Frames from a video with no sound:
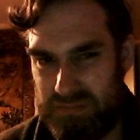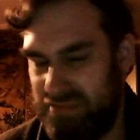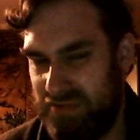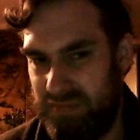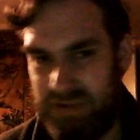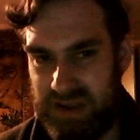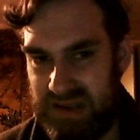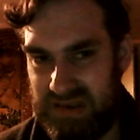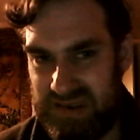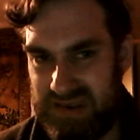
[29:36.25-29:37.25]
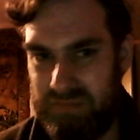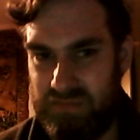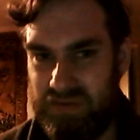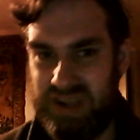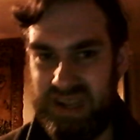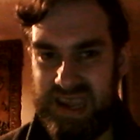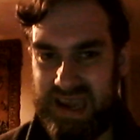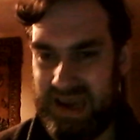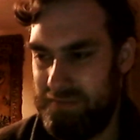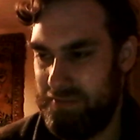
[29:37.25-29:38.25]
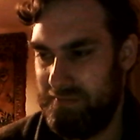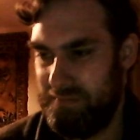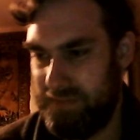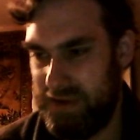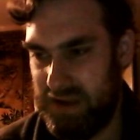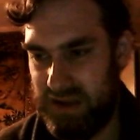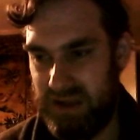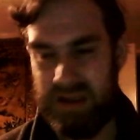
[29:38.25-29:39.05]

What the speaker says: probably didn't really happen, but